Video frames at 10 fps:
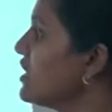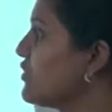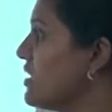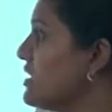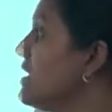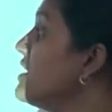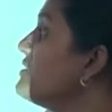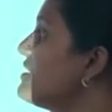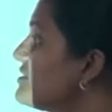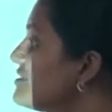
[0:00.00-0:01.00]
equal.
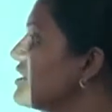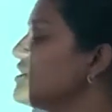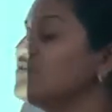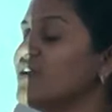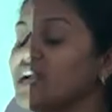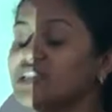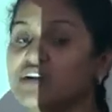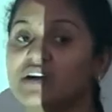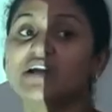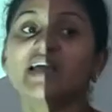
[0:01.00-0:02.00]
This satisfies
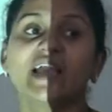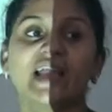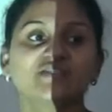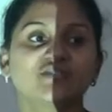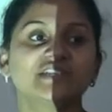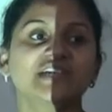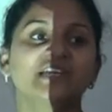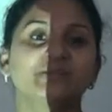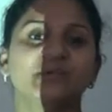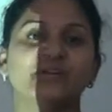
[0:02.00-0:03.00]
the
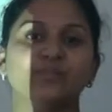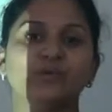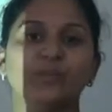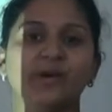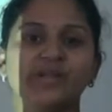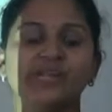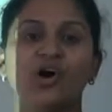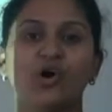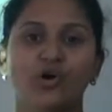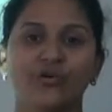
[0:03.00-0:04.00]
associativity property
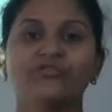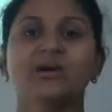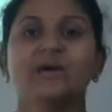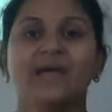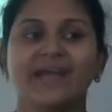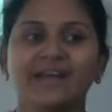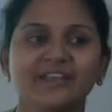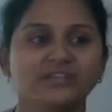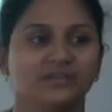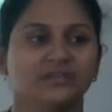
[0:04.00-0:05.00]
of
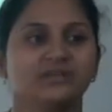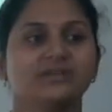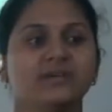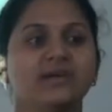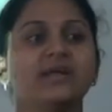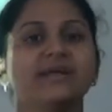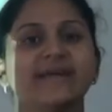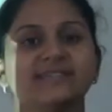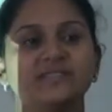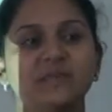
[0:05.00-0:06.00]
addition.
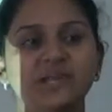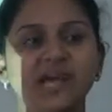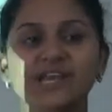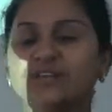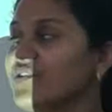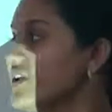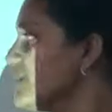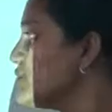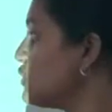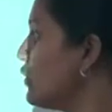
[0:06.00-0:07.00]
Next, similarly we
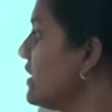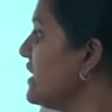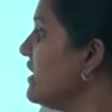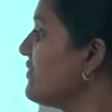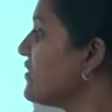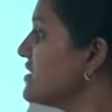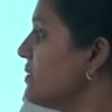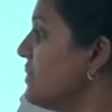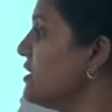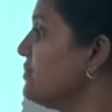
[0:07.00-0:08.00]
have showed here for
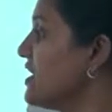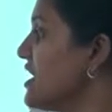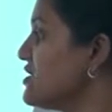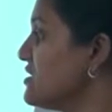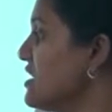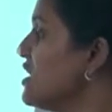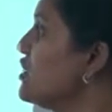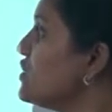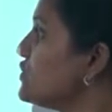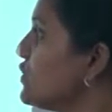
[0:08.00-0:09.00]
the multiplication.
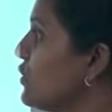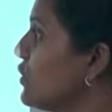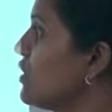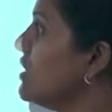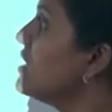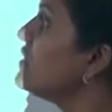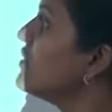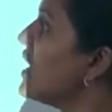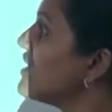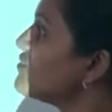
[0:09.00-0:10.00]
So
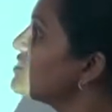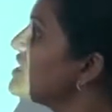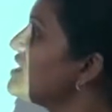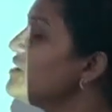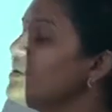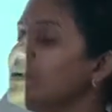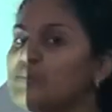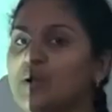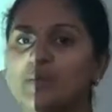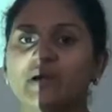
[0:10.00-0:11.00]
the associativity
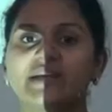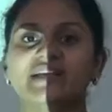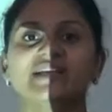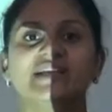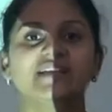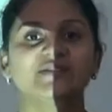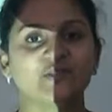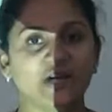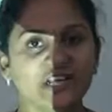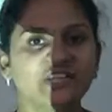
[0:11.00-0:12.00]
property is
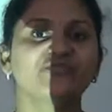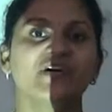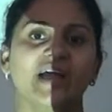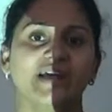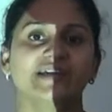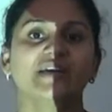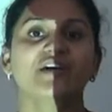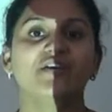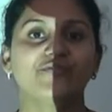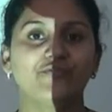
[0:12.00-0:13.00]
satisfied
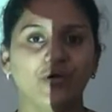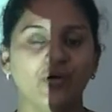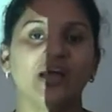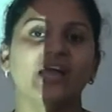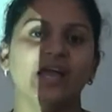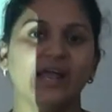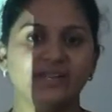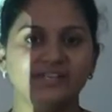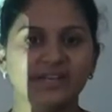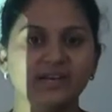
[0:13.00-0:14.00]
for
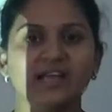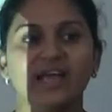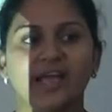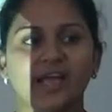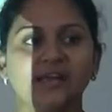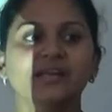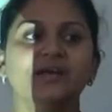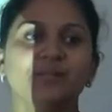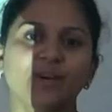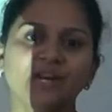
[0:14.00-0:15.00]
addition and
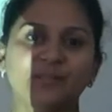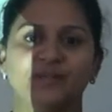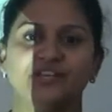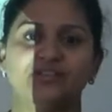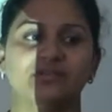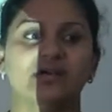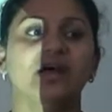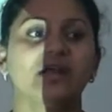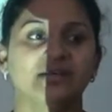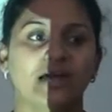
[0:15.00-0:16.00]
multiplication.
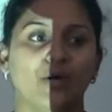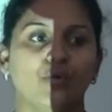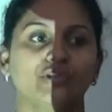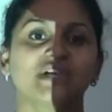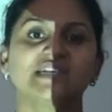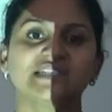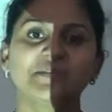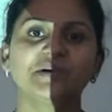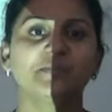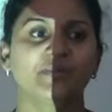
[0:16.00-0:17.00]
Now the
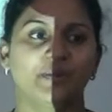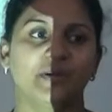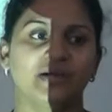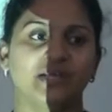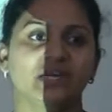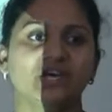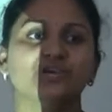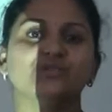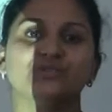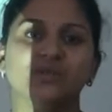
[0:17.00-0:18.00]
distributive property.
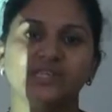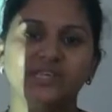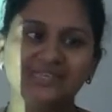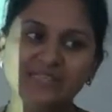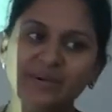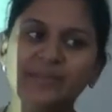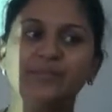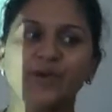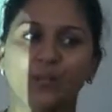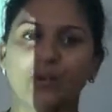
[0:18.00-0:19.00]
So in the
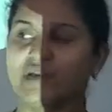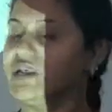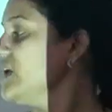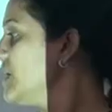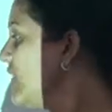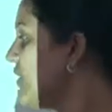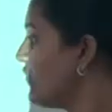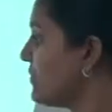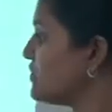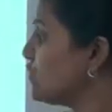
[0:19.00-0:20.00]
distributive property
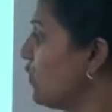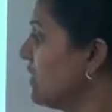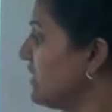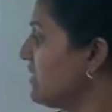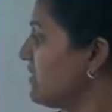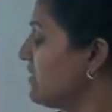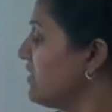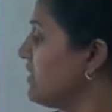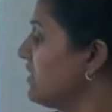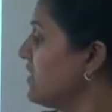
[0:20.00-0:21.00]
we have shown
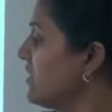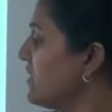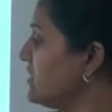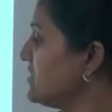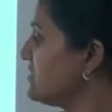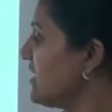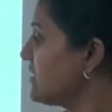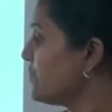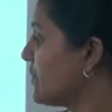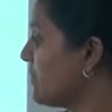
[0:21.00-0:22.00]
here, these
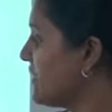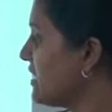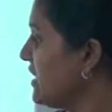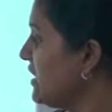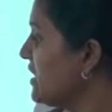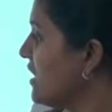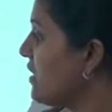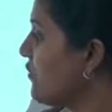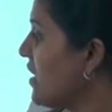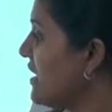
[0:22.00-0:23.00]
are the property
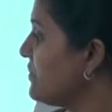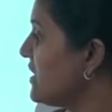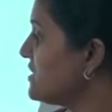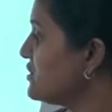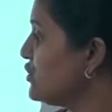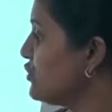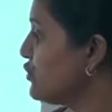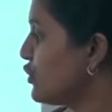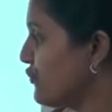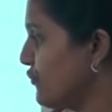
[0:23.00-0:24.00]
1 plus 0
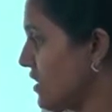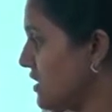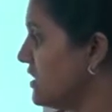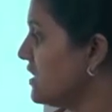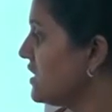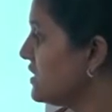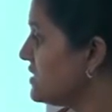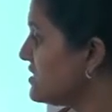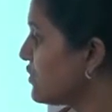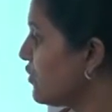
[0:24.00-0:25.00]
dot 1,
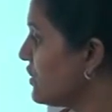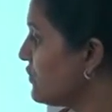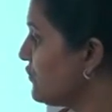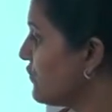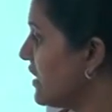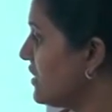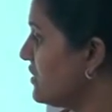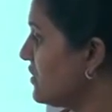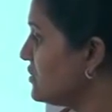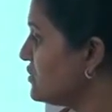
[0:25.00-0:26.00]
this equal to 1
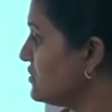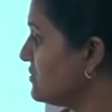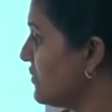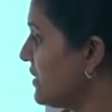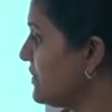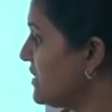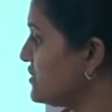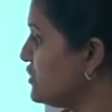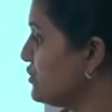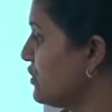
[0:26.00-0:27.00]

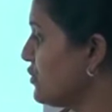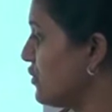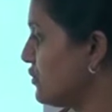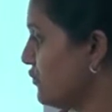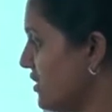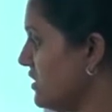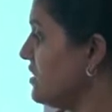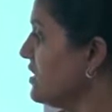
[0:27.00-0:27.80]
plus 0 equal to 1.